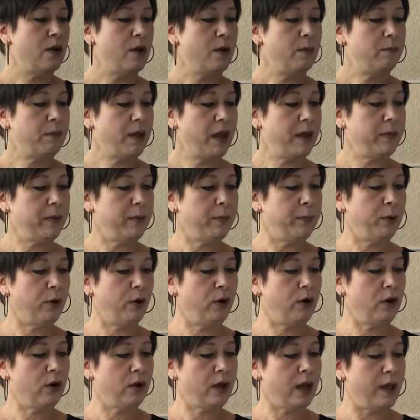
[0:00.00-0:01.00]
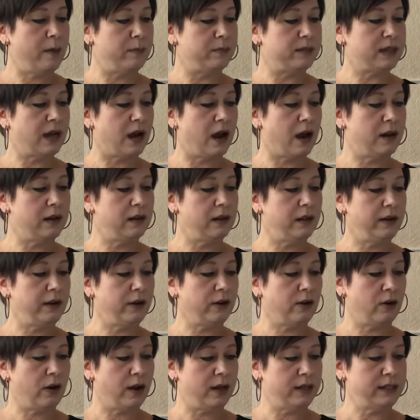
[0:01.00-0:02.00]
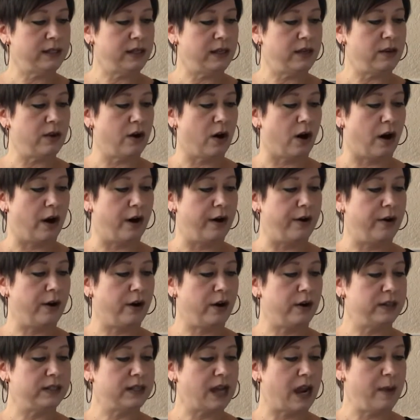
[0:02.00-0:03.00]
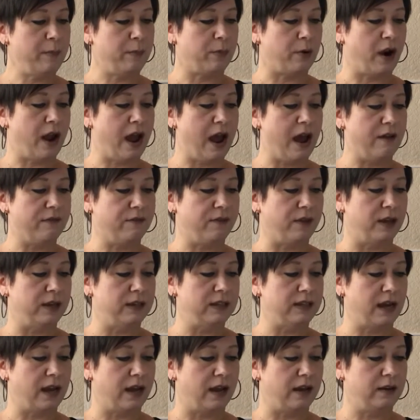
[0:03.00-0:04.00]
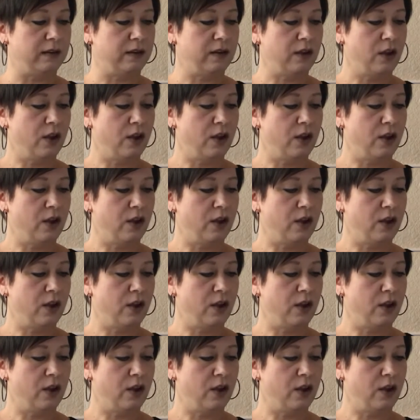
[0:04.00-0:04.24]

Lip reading: Baby Pearl came toddling across the yard, her diaper half undone.